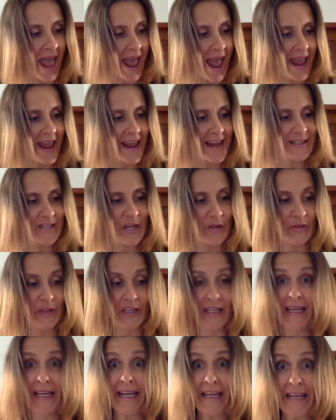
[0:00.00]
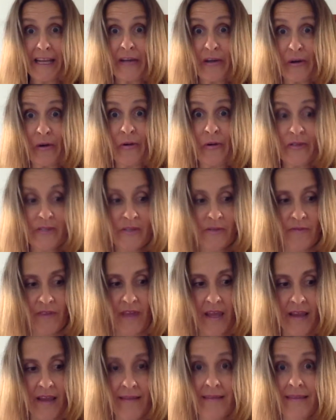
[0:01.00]
And the leading cause of
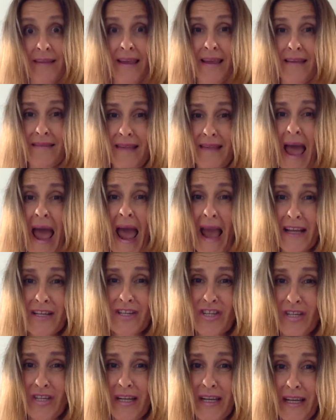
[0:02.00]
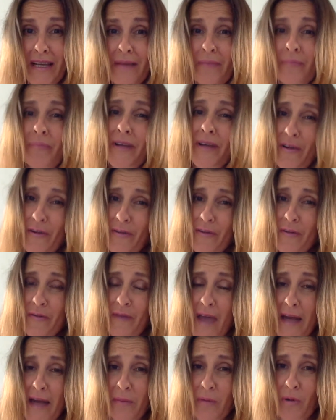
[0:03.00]
this is actually because of
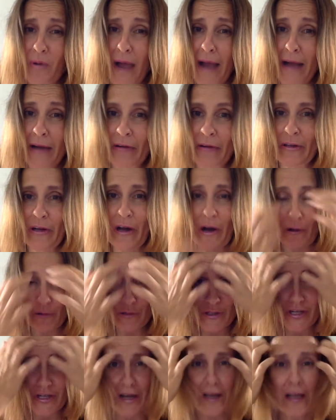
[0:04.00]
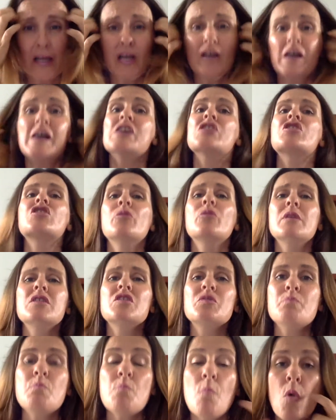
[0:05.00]
animal agriculture. So it's
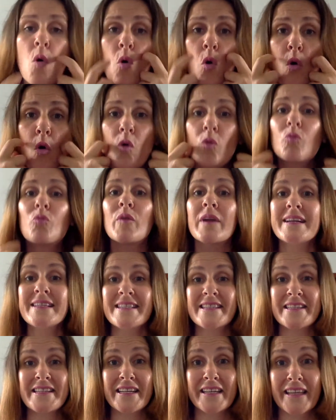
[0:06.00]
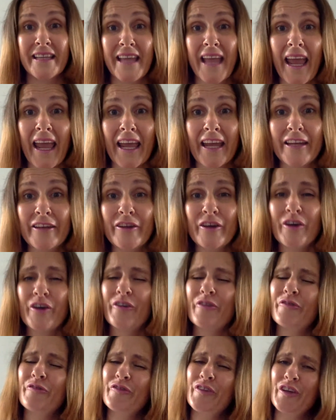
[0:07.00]
more reason again
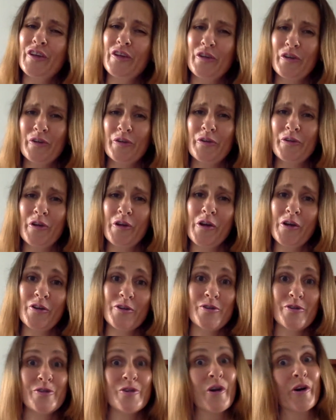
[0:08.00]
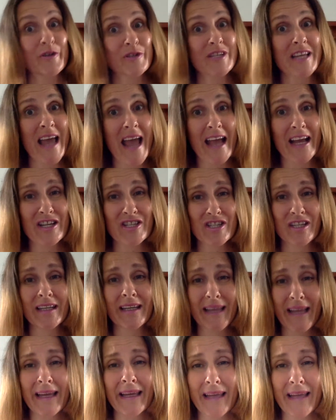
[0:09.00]
for you not to
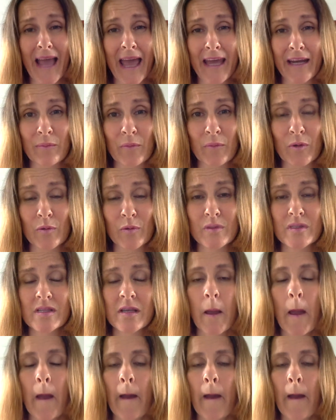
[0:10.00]
actually eat animals.